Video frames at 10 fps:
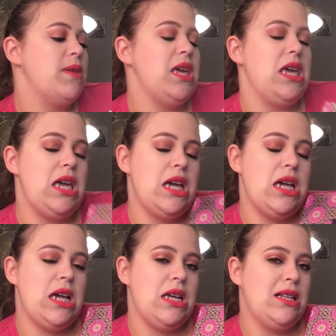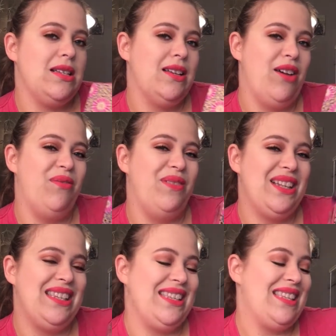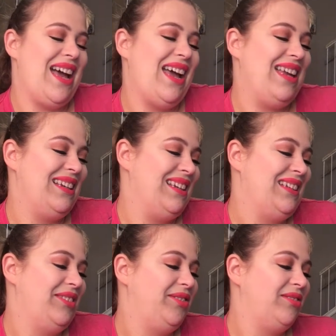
peek of what's inside.